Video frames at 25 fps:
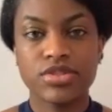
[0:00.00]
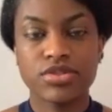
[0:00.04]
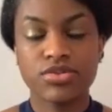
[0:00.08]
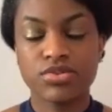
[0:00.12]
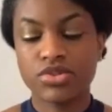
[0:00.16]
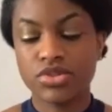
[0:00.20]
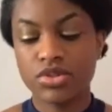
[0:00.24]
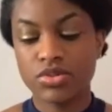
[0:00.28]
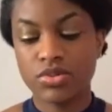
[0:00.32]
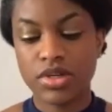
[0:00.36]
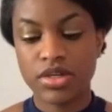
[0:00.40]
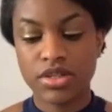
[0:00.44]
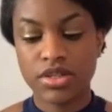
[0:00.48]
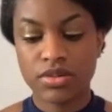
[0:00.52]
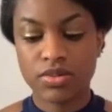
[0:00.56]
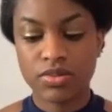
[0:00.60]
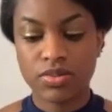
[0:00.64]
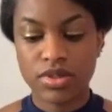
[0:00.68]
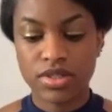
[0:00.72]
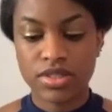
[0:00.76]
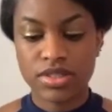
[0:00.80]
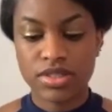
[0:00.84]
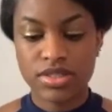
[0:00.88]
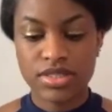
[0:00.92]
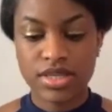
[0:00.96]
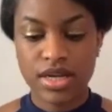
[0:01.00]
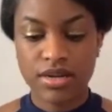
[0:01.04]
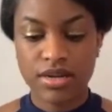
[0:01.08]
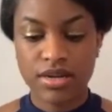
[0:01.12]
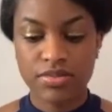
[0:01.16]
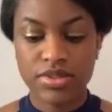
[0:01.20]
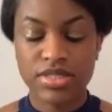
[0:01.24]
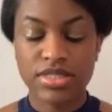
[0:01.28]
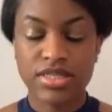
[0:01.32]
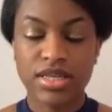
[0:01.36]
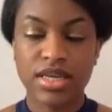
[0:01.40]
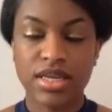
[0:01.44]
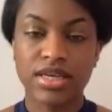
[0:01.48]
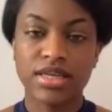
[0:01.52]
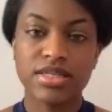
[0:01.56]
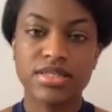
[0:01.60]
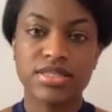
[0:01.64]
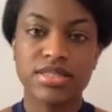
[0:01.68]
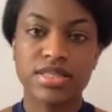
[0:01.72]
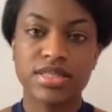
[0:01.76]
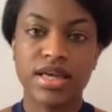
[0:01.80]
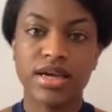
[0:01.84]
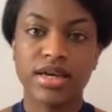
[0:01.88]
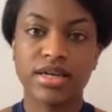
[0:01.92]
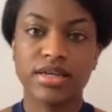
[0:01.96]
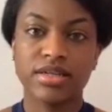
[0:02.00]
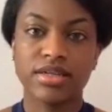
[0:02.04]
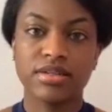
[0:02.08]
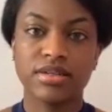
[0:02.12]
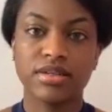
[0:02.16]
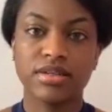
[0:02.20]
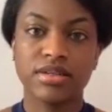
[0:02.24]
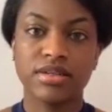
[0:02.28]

two other ones I would say is that,